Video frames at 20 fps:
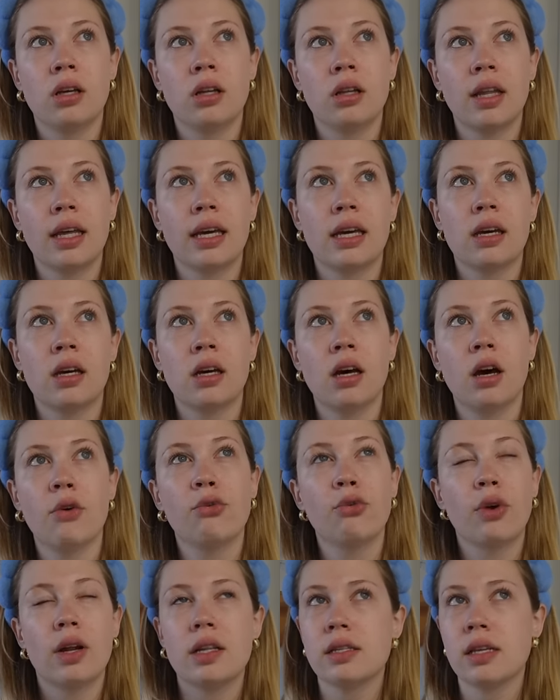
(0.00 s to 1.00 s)
like a
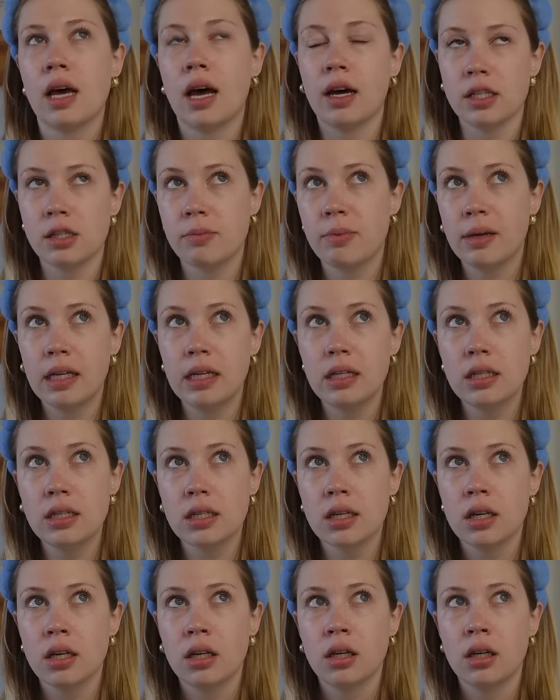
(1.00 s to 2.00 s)
friend's husband
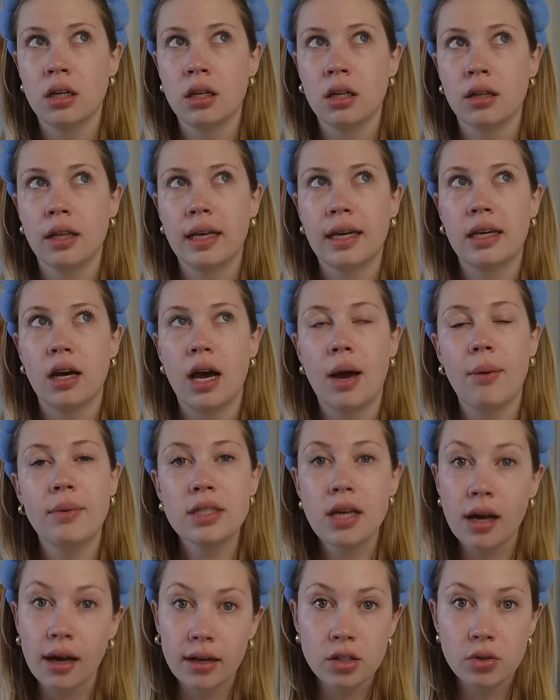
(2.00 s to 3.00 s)
like I went
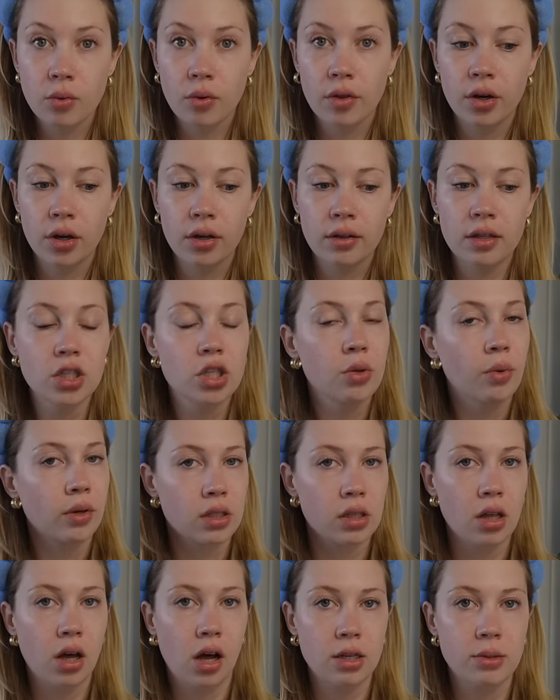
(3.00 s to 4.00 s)
to high school with her and then she works
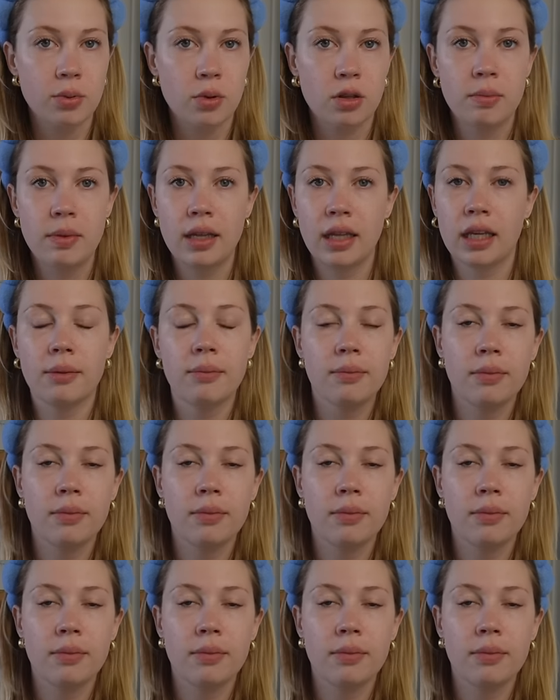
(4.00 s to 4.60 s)
at the hospital with me like a,